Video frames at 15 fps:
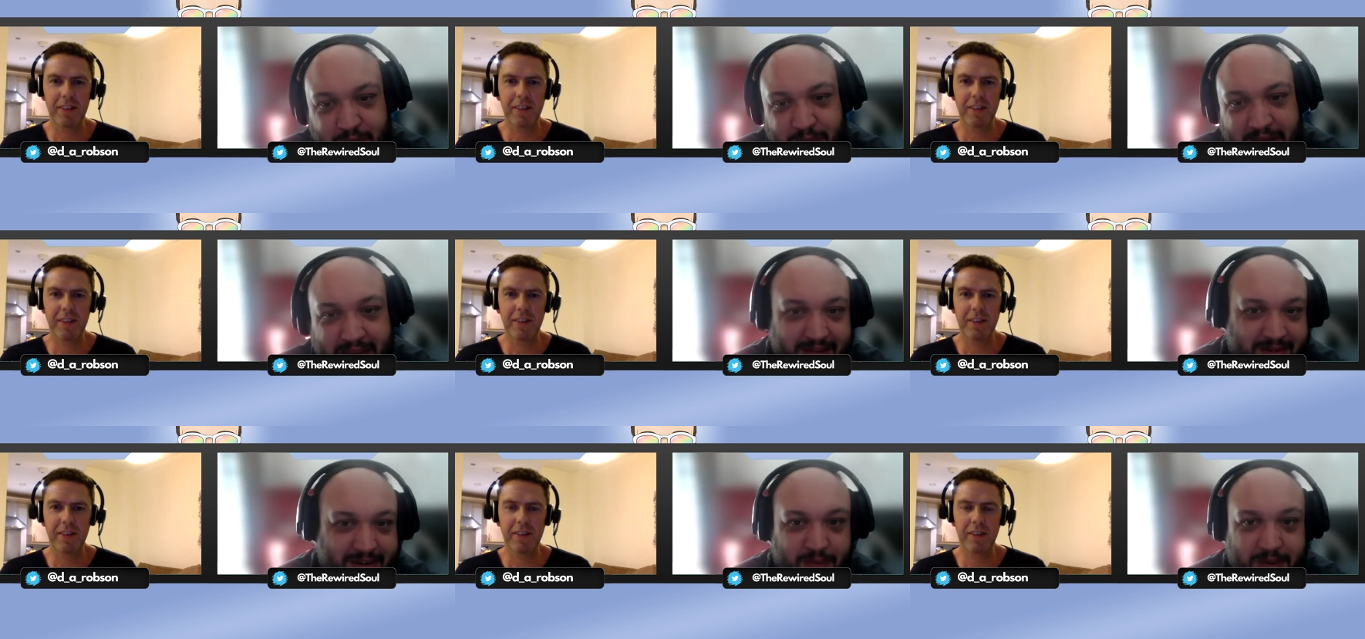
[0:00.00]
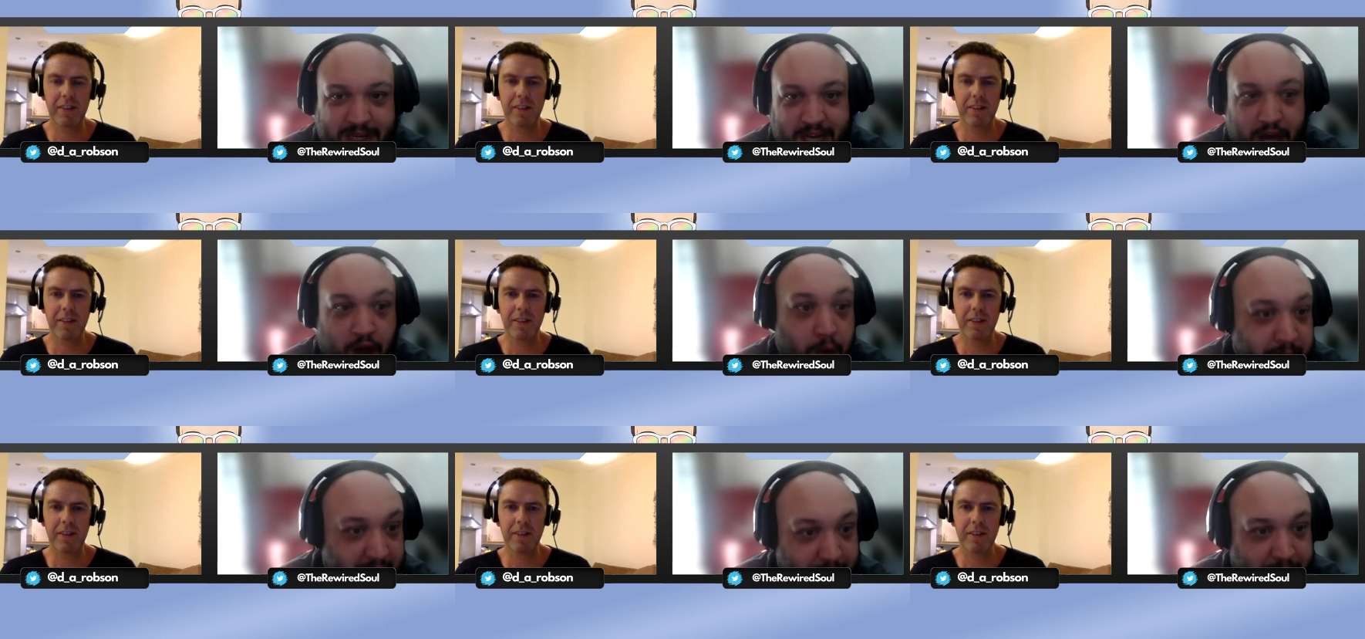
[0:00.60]
Speaker 1: do we do we tell
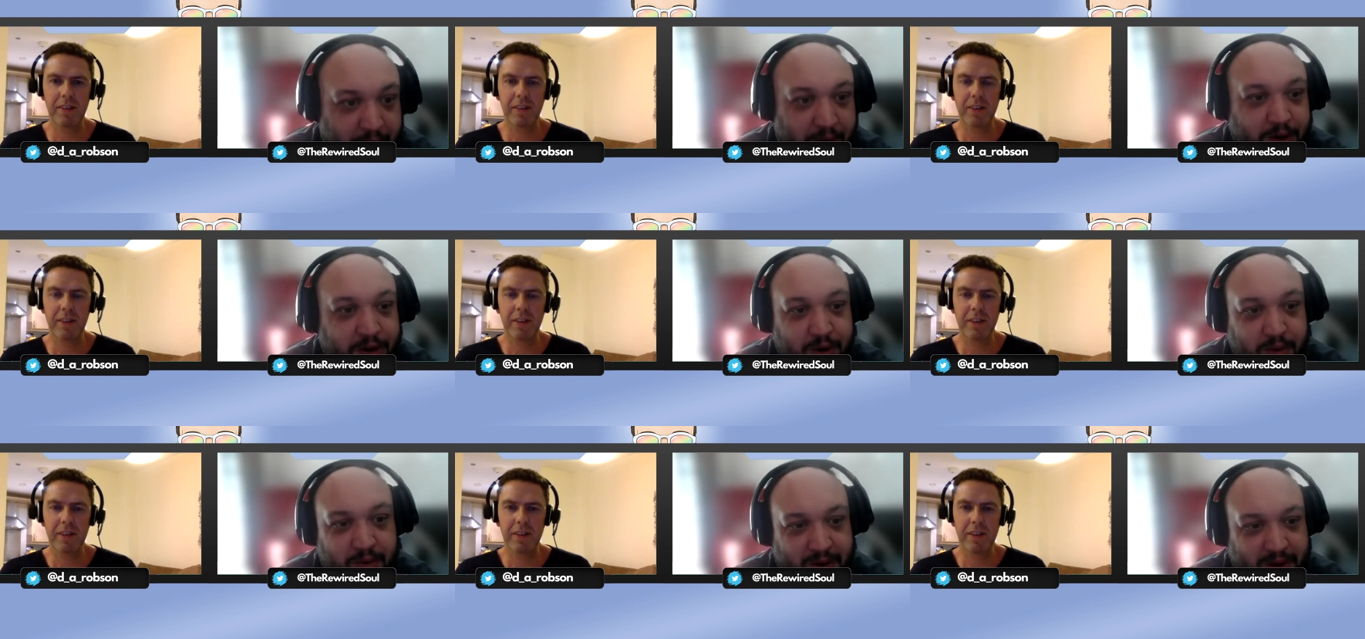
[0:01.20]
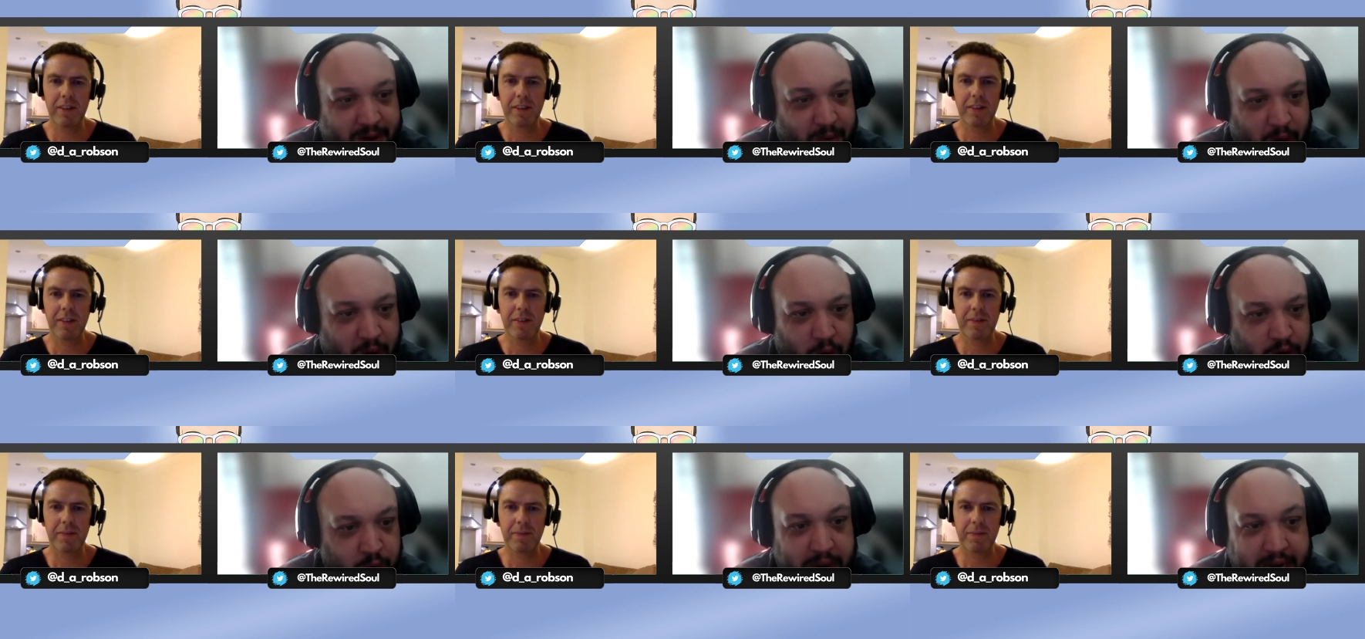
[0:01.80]
people or do or
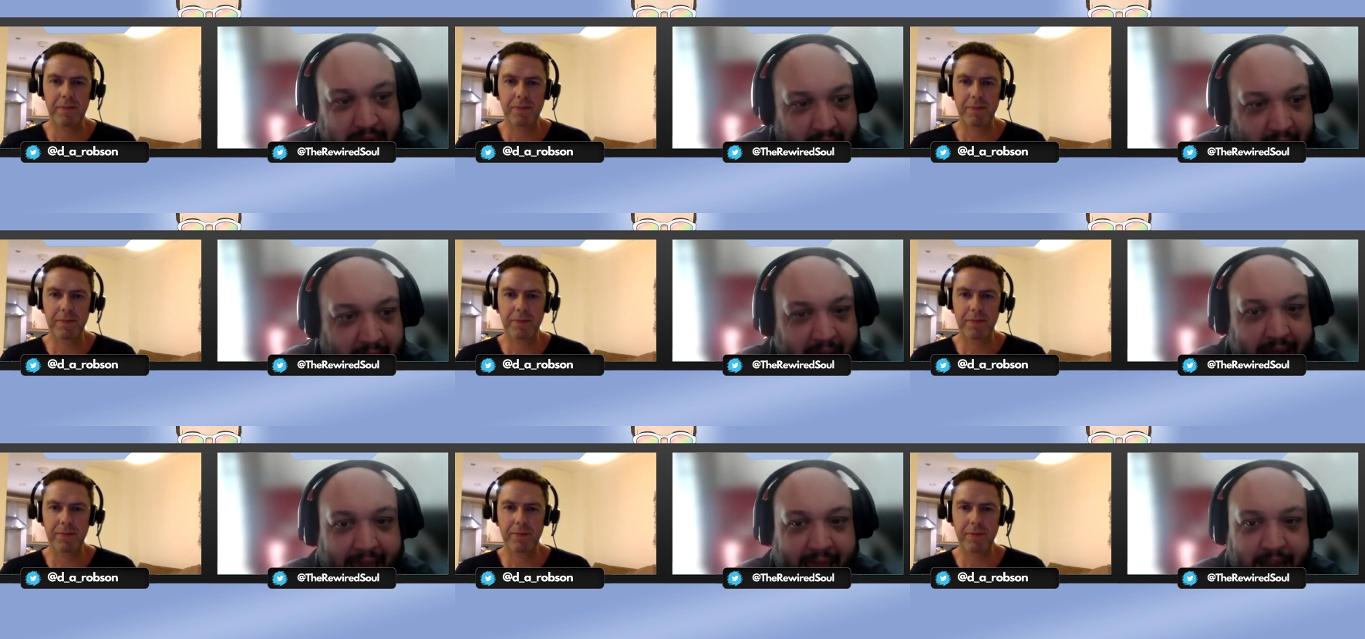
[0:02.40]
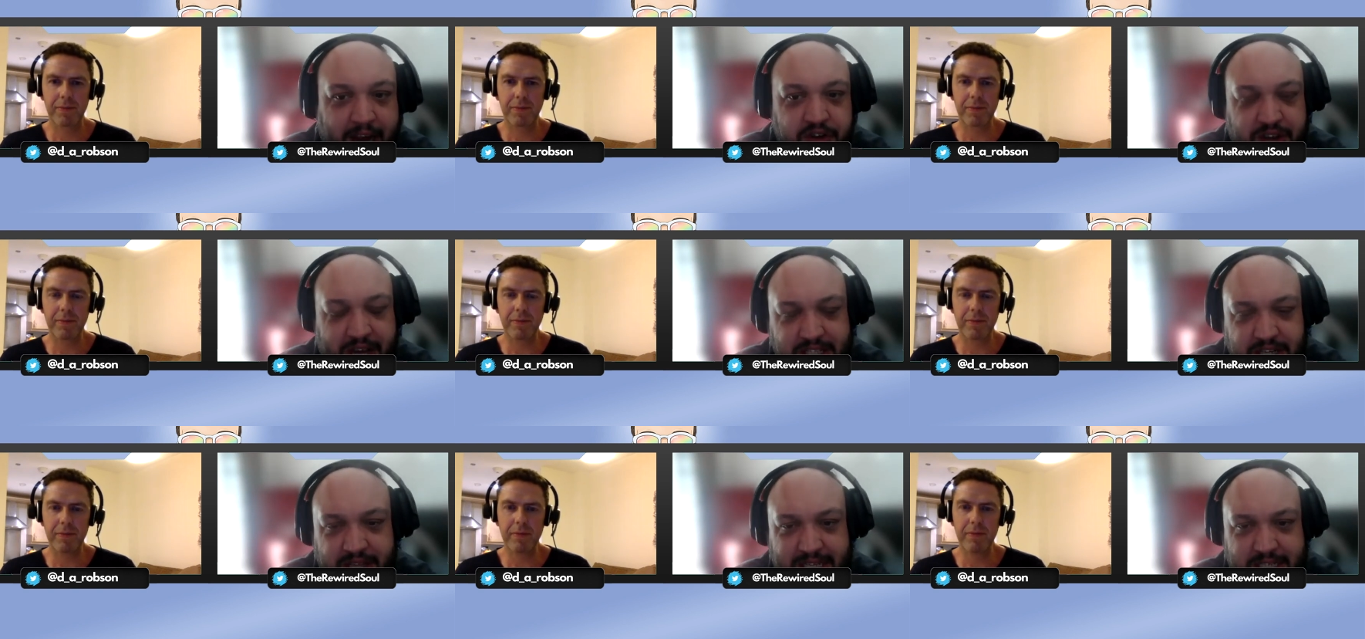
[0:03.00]
do we not and you
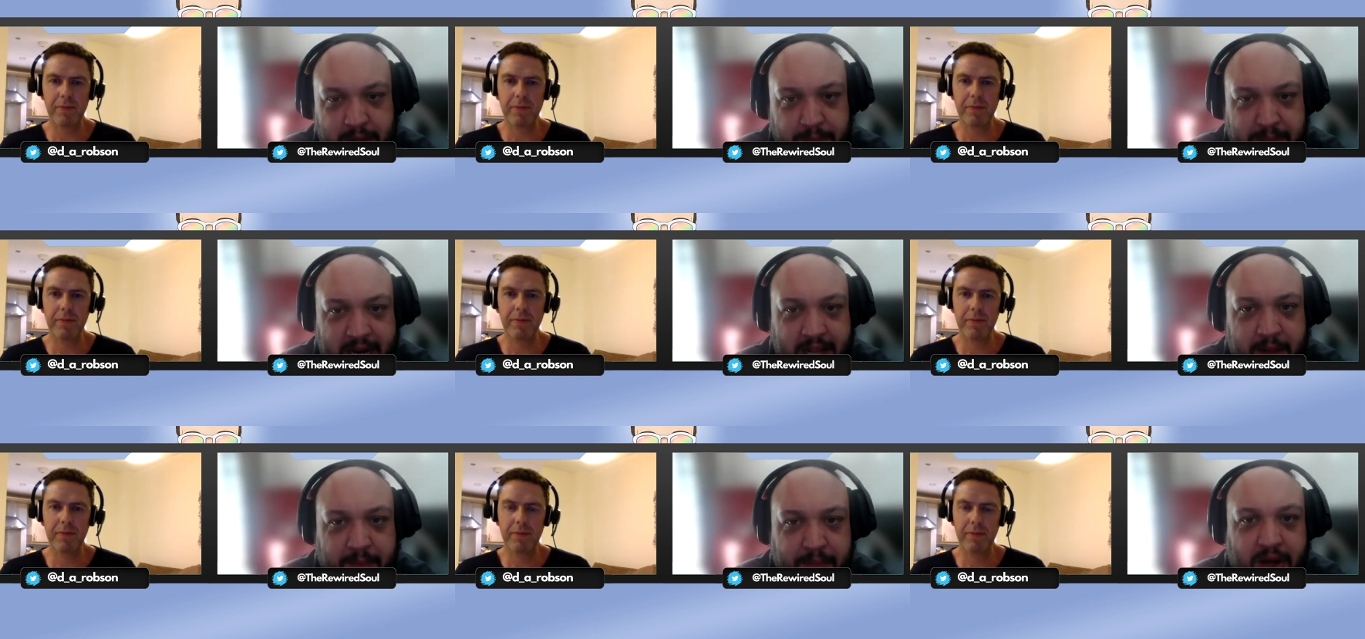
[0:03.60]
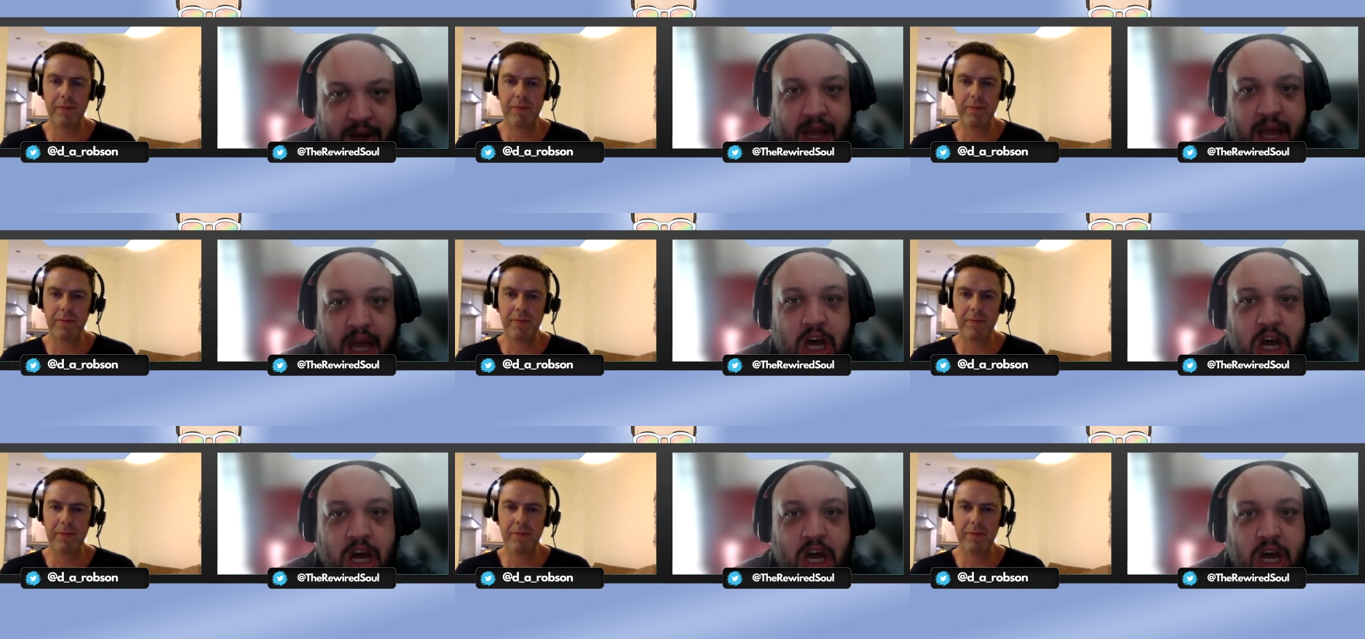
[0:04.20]
touch on this a bit in the book